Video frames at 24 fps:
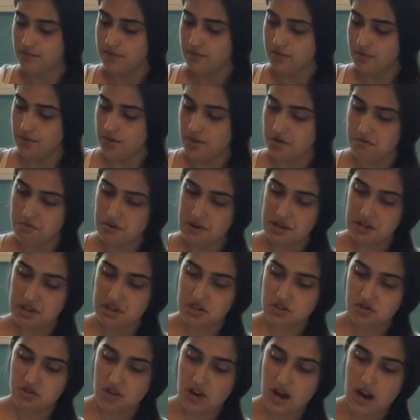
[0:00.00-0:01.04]
So when
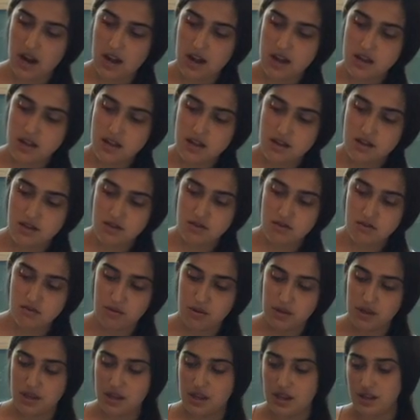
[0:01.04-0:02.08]
it's dry, you
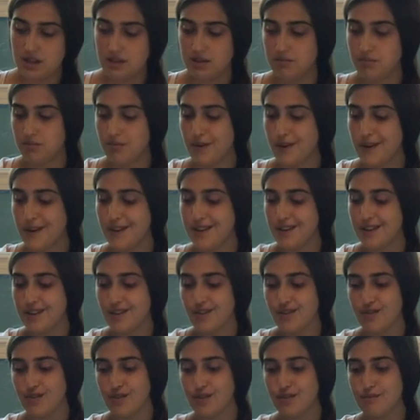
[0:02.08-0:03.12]
can put it in
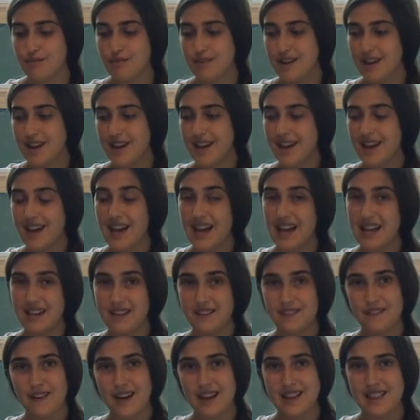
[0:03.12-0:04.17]
your room and
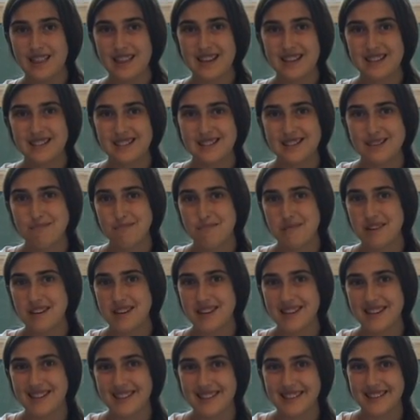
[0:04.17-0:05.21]
find things to put
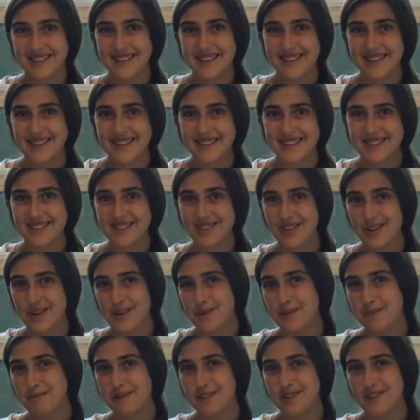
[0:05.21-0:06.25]
in it. So I
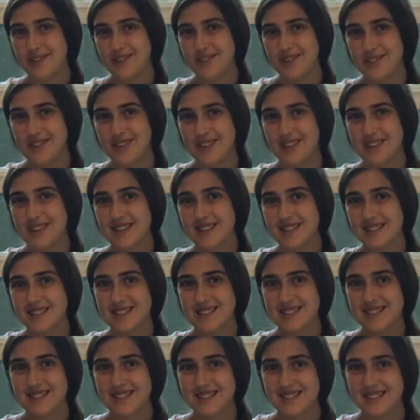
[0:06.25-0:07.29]
hope you enjoyed this.
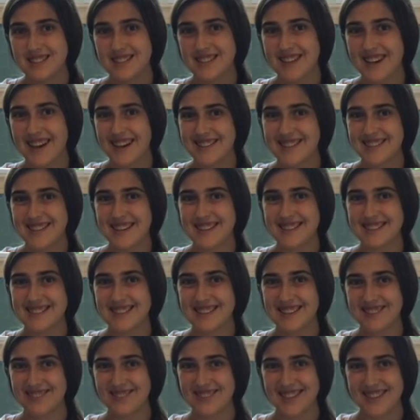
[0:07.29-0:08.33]
See you guys next
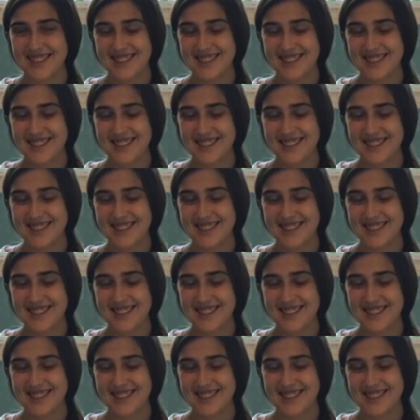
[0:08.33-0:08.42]
time.